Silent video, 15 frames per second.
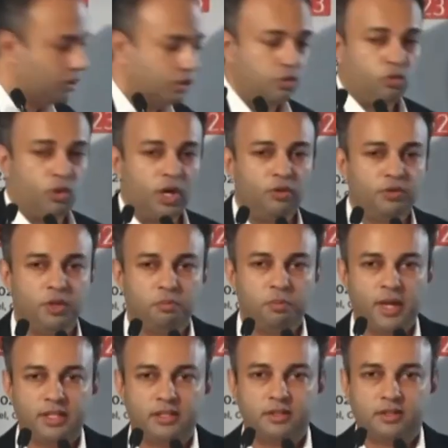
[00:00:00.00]
one of the
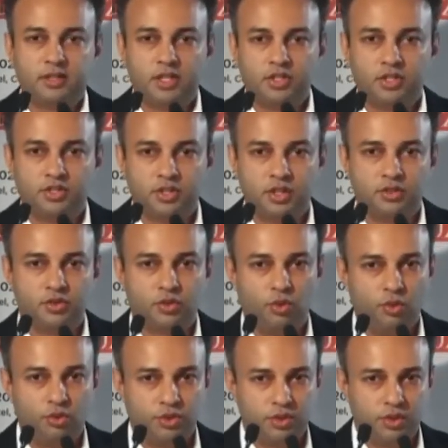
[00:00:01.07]
best suggested
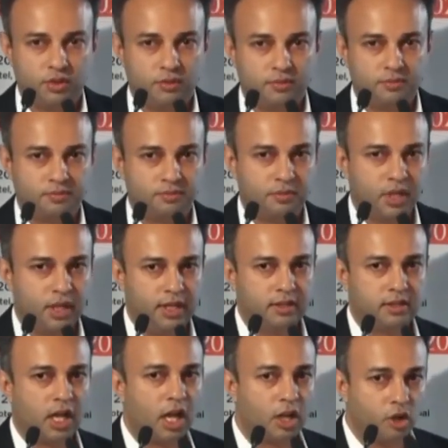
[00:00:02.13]
solution is
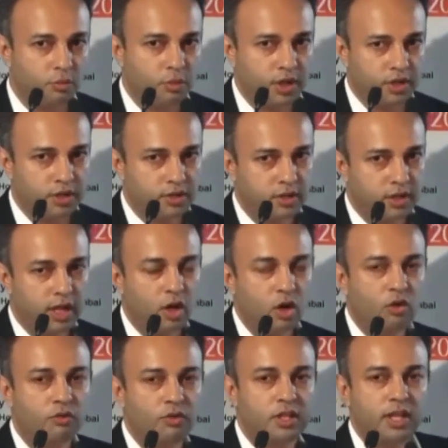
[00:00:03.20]
accommodation along
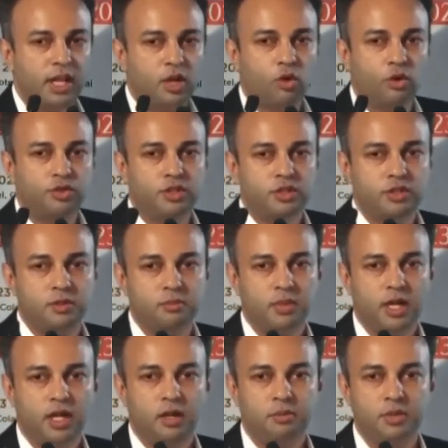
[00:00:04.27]
with ecosystem
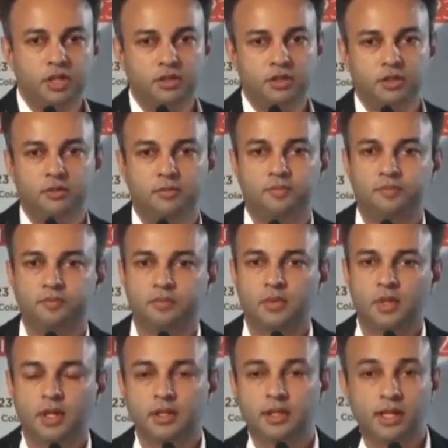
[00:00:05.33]
adaptation.
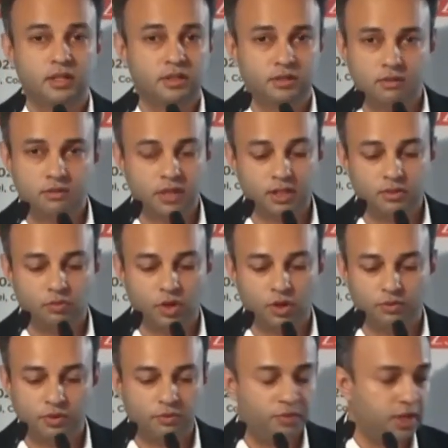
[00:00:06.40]
And that's one of
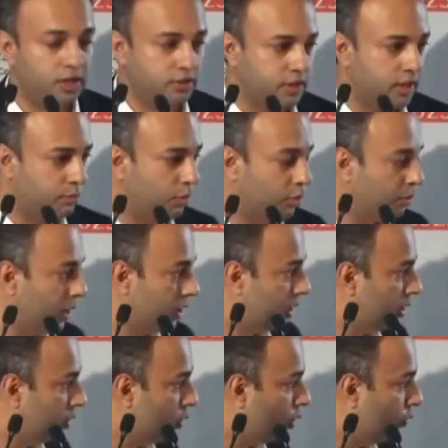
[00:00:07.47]
the ways that Mumbai can
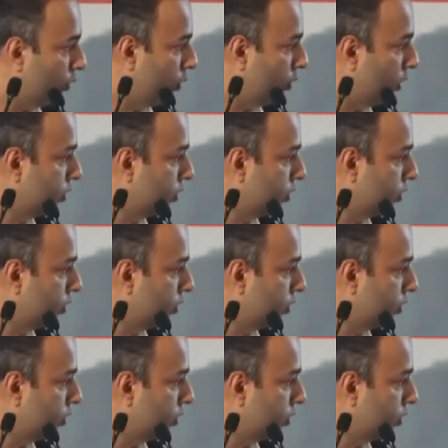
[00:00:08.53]
go forward.